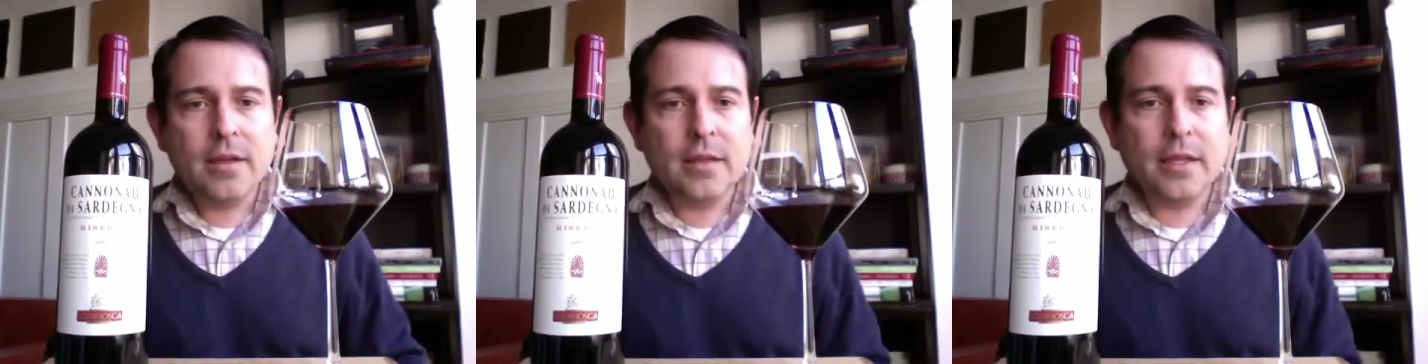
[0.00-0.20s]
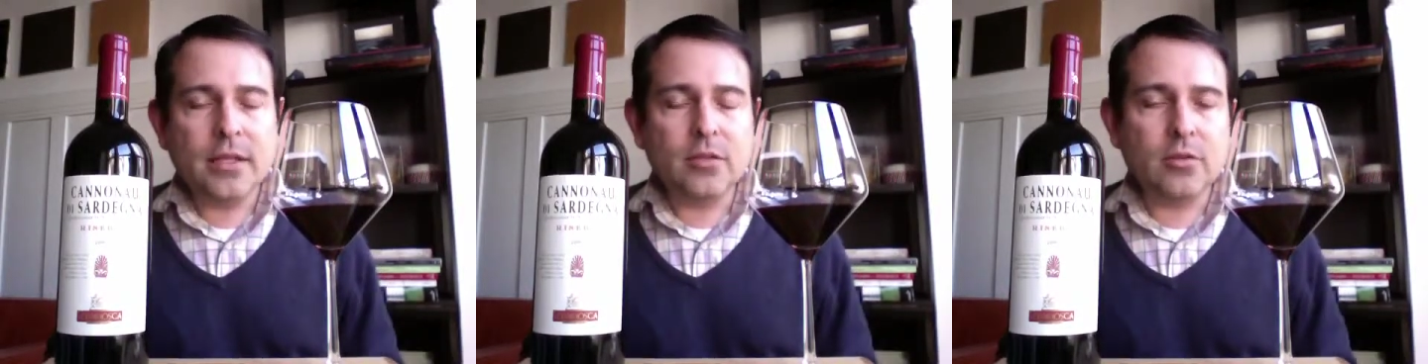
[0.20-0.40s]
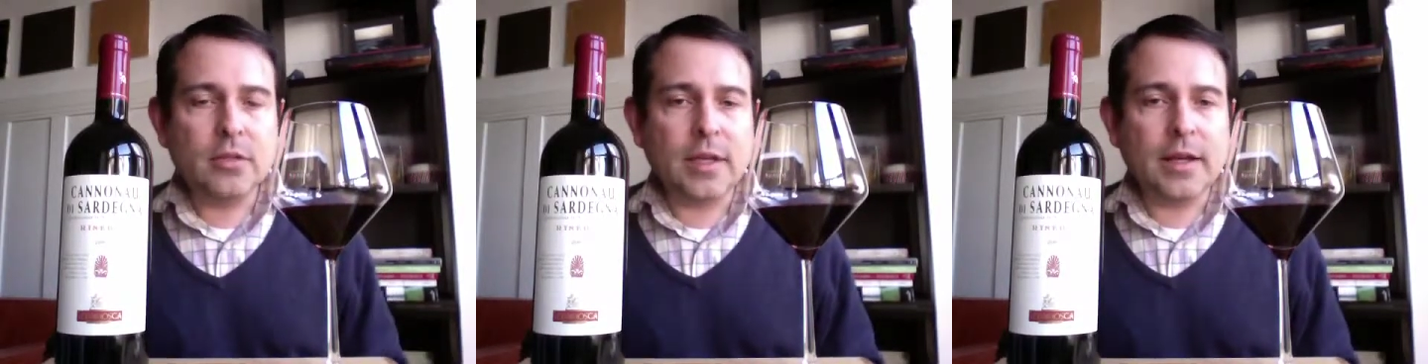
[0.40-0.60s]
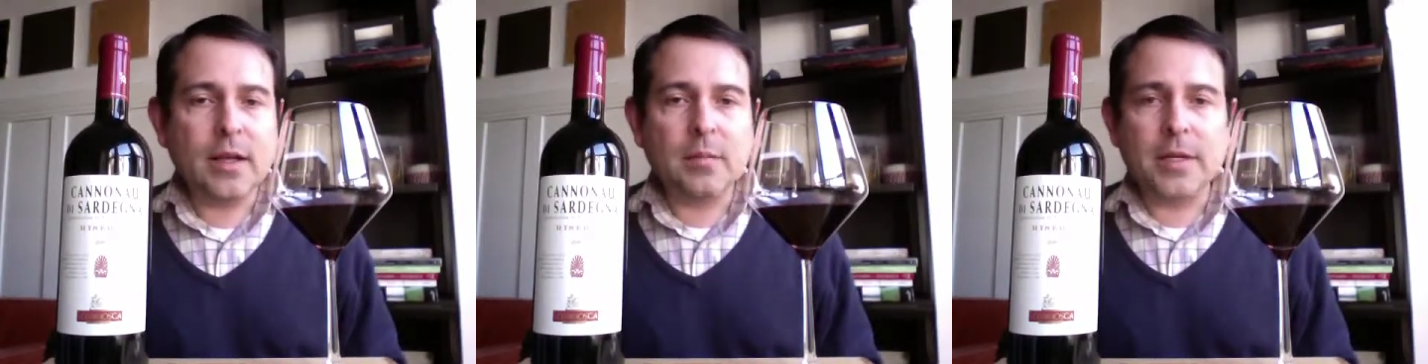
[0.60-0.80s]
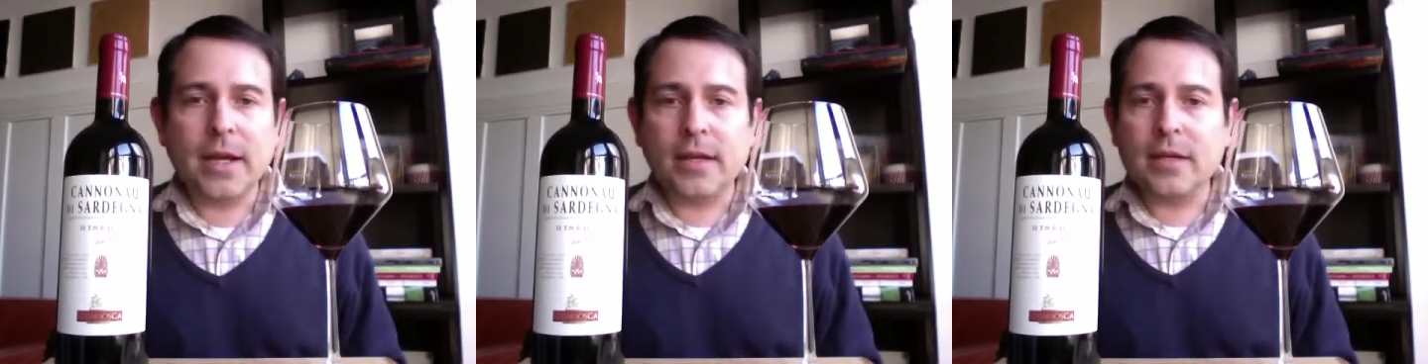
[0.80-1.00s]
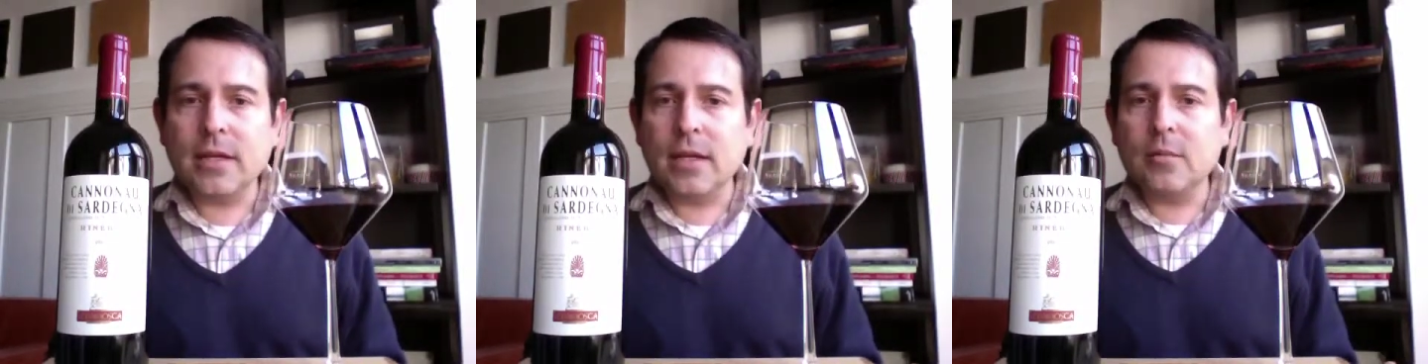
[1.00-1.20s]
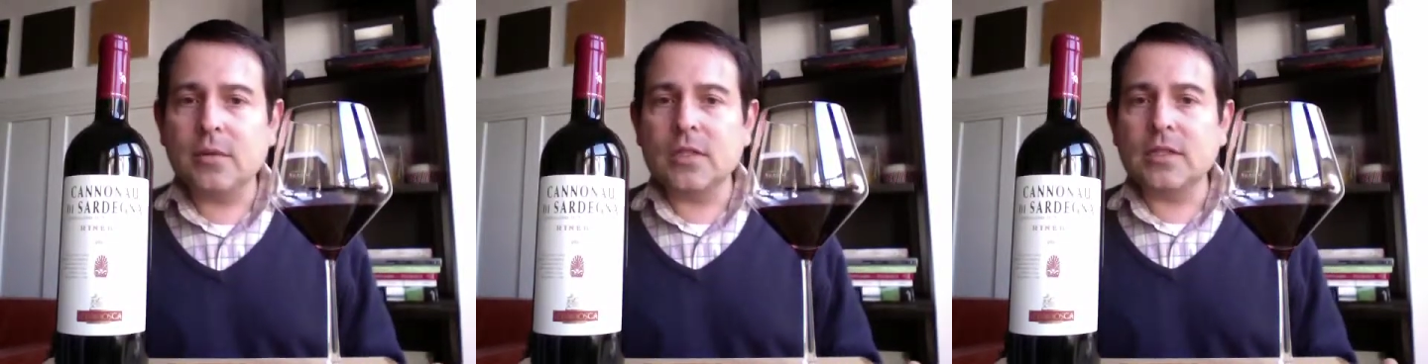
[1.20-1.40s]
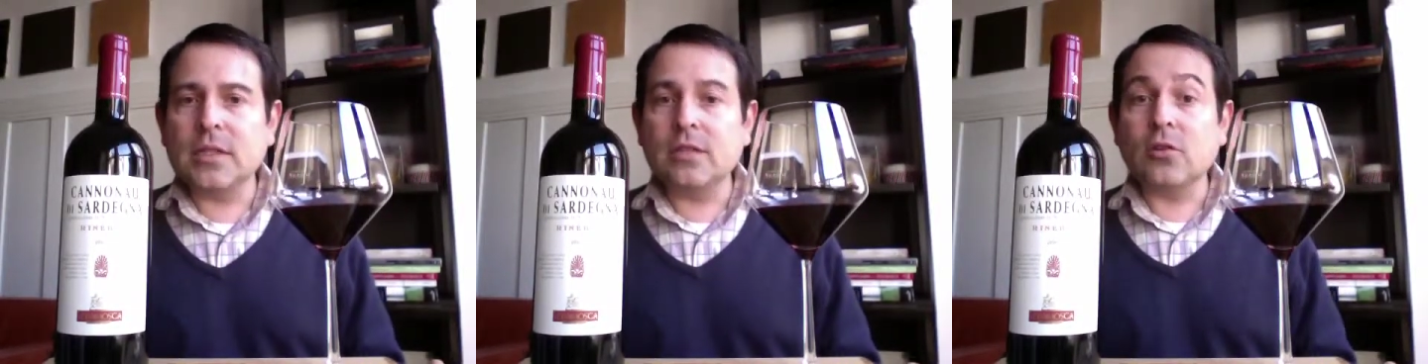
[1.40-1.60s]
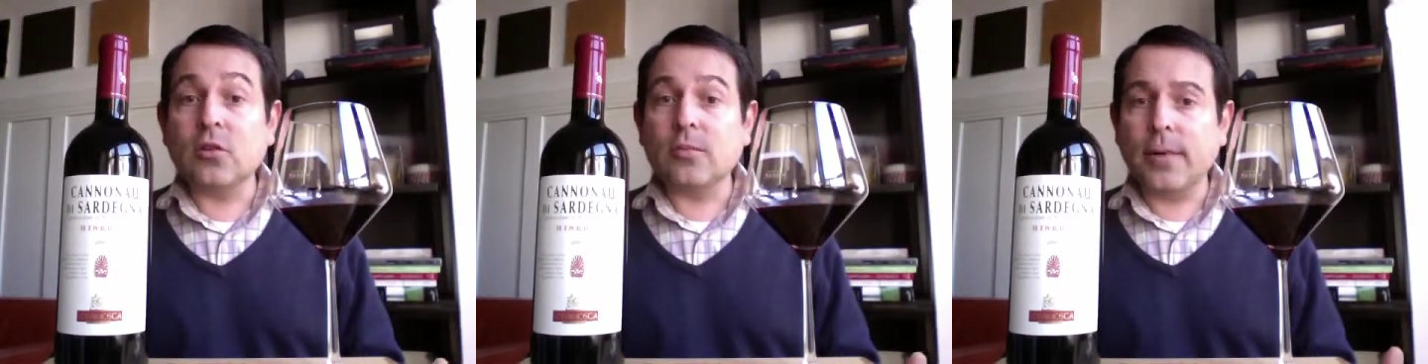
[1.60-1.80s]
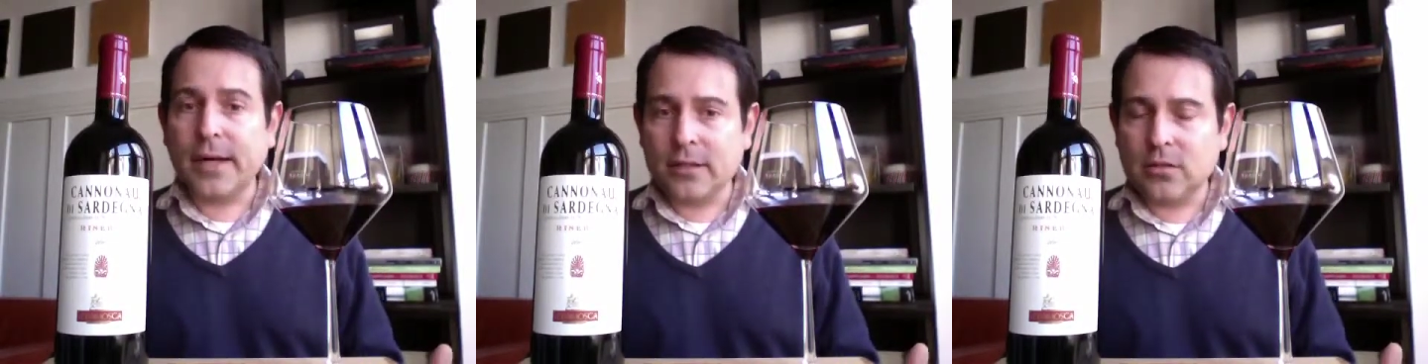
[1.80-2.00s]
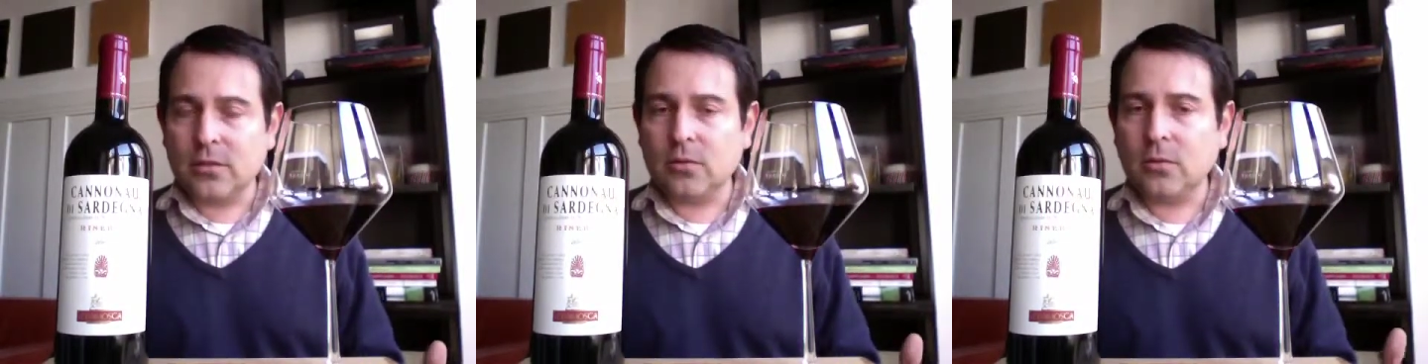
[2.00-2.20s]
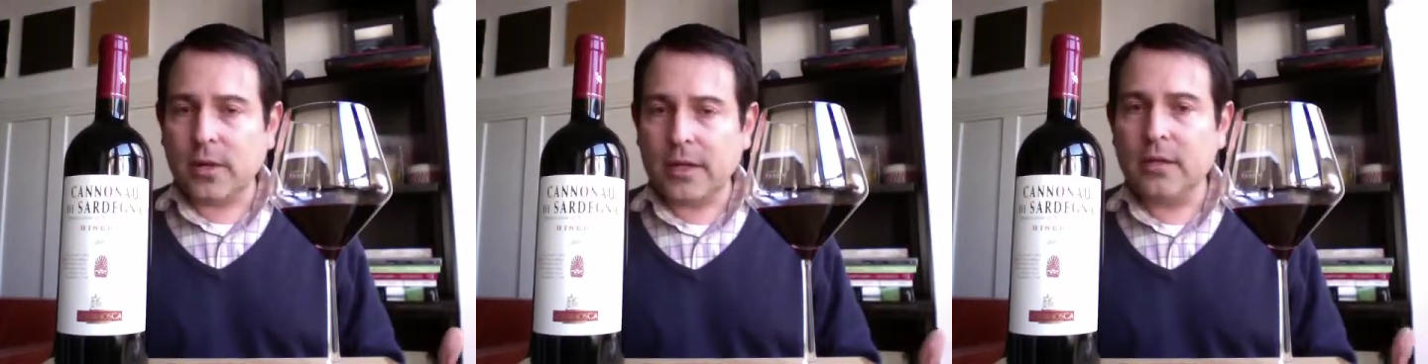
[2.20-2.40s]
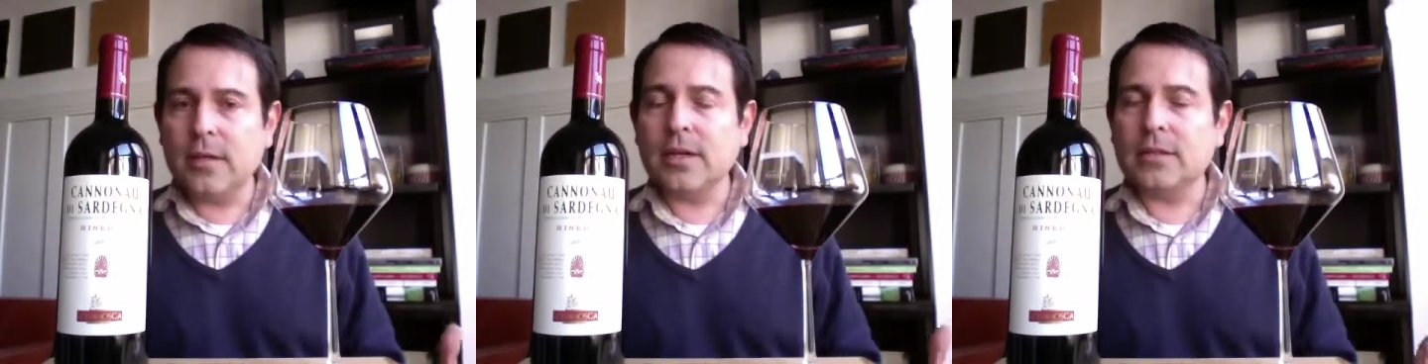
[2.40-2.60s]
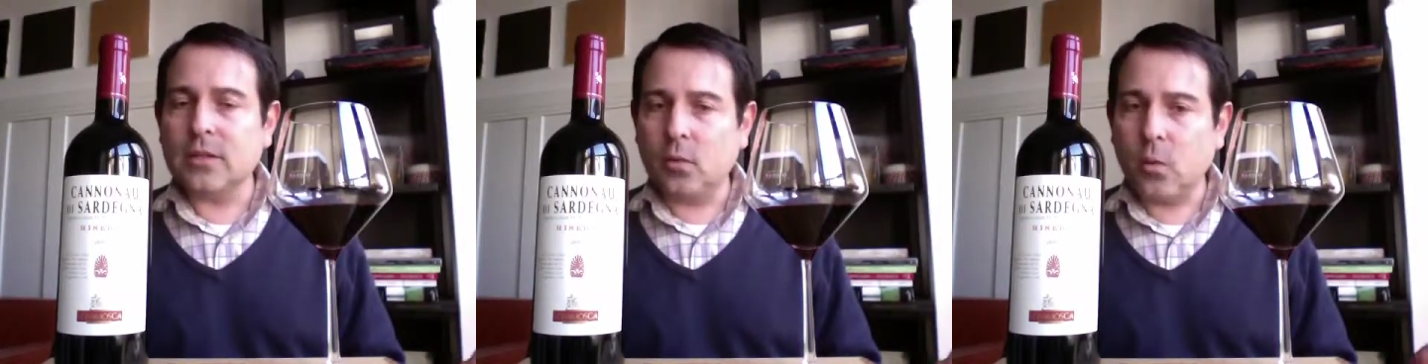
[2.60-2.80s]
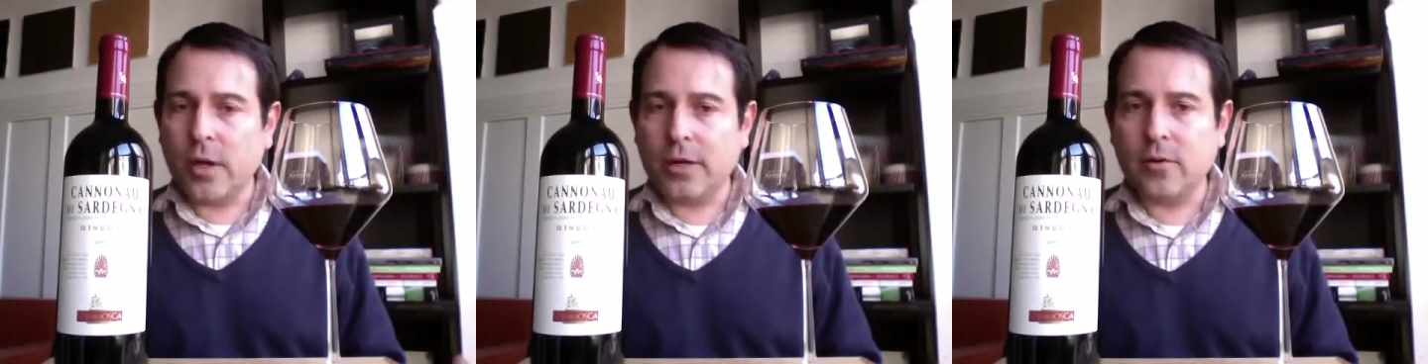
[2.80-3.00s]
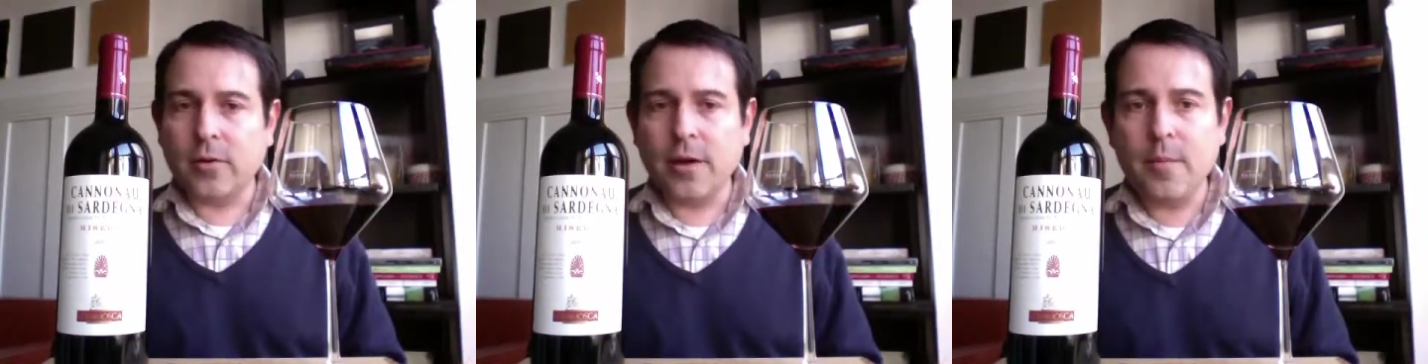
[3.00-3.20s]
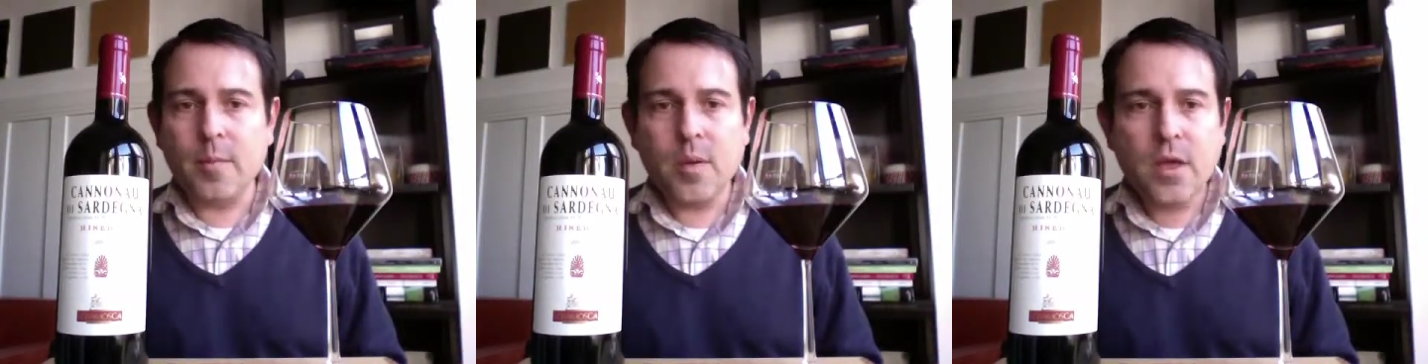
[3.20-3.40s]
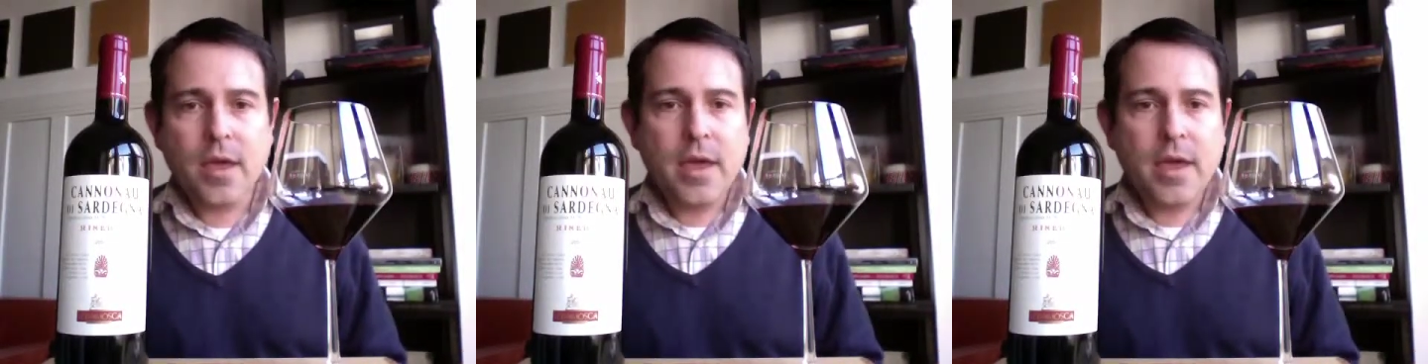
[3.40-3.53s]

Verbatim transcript: They do Terre Bianche, which is a Torbato wine, that's a white grape,